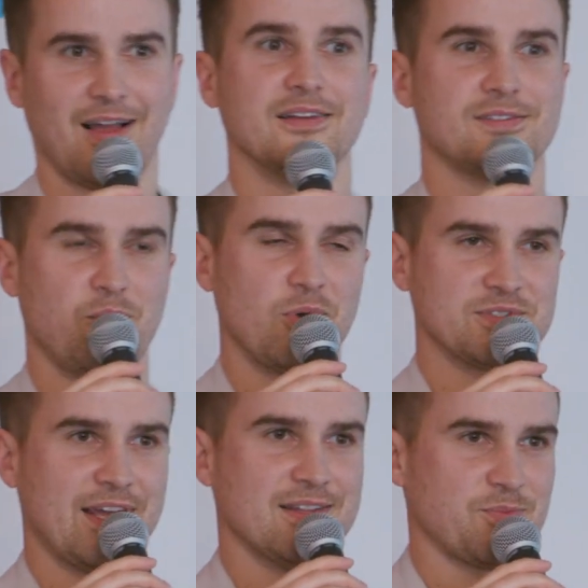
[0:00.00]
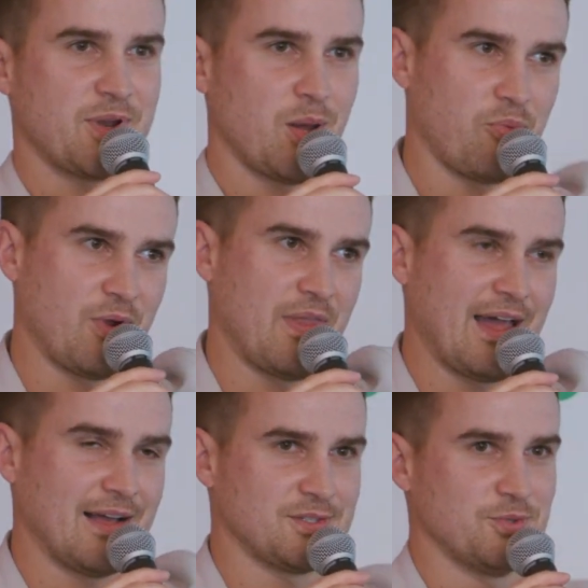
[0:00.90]
I saw most hands went up when
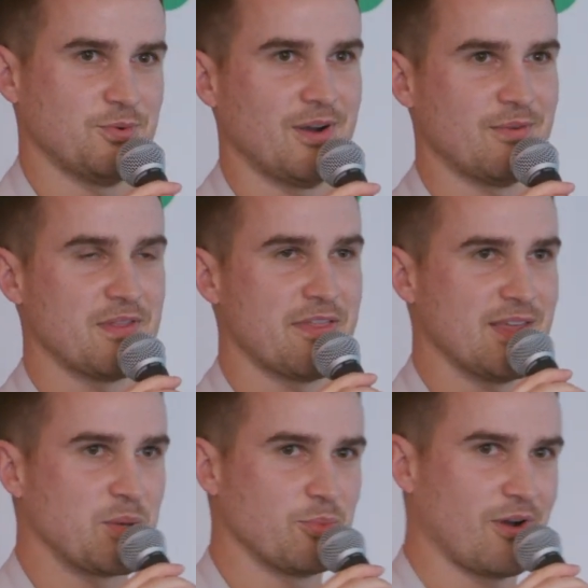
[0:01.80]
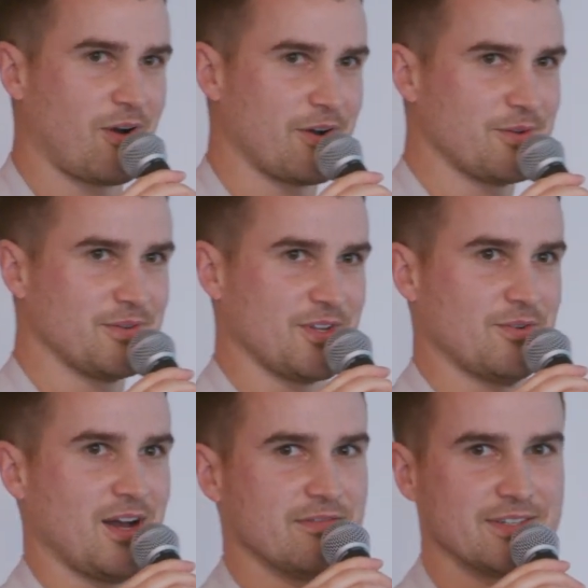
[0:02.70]
they asked who read the theming blog article,
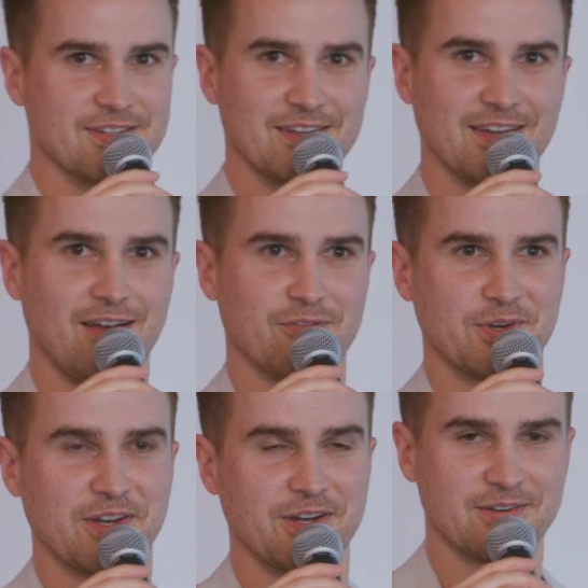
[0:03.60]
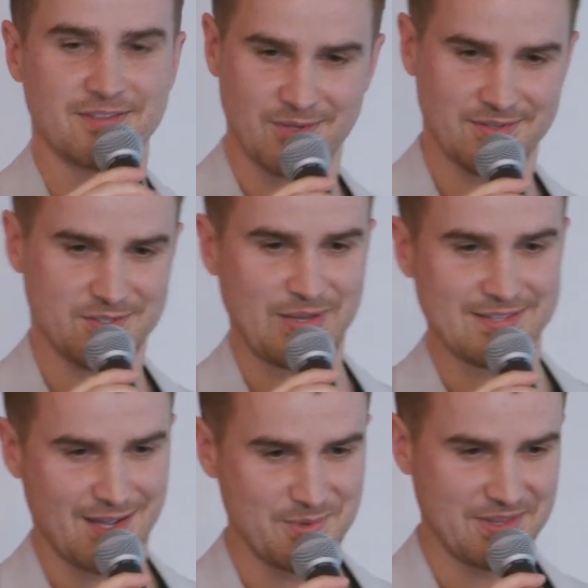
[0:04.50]
so obviously everyone in here has
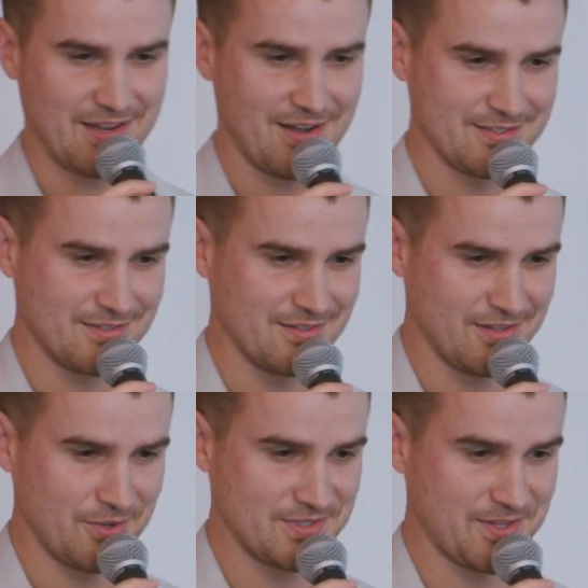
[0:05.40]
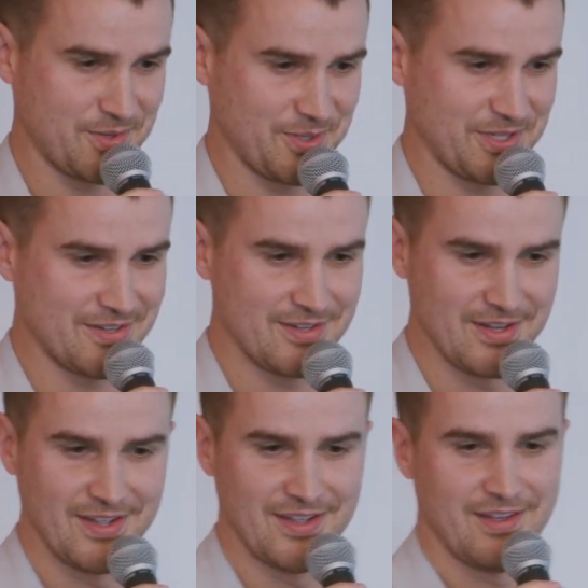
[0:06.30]
spent time in the docs and knows that they're really good.
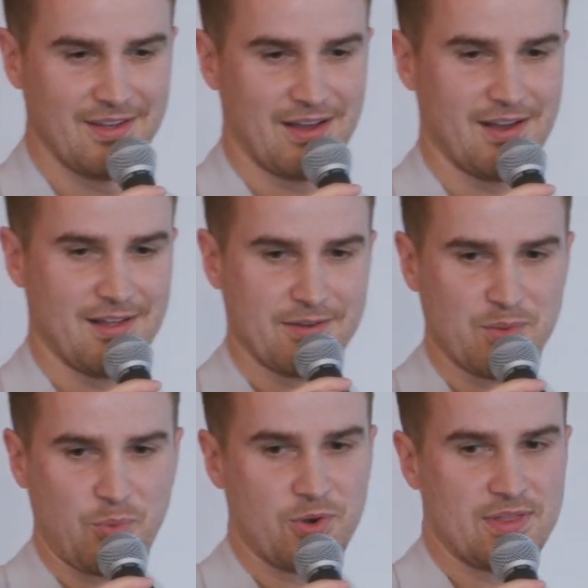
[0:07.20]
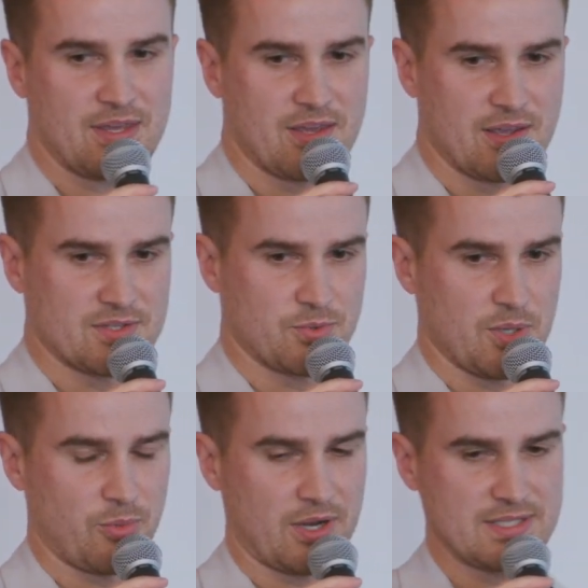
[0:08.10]
The component thinking has
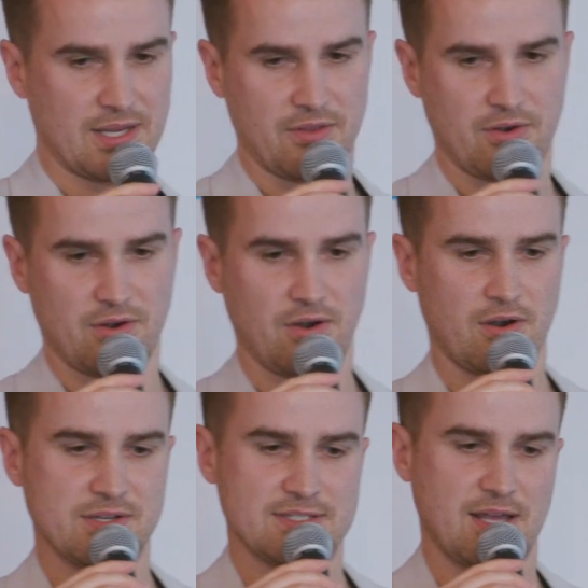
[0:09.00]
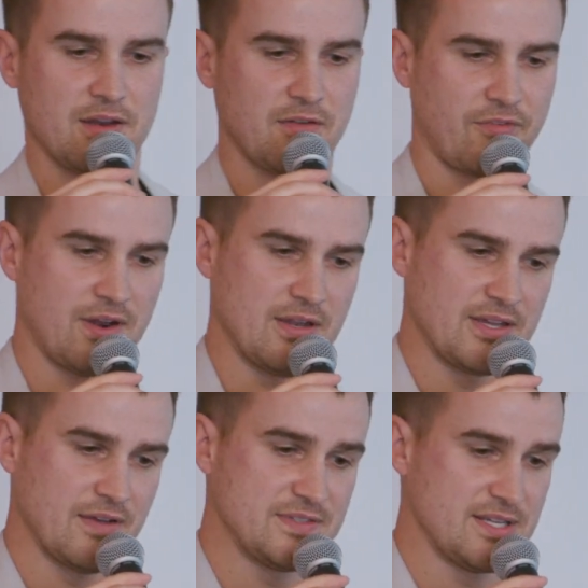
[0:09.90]
really brought together our design and front-end dev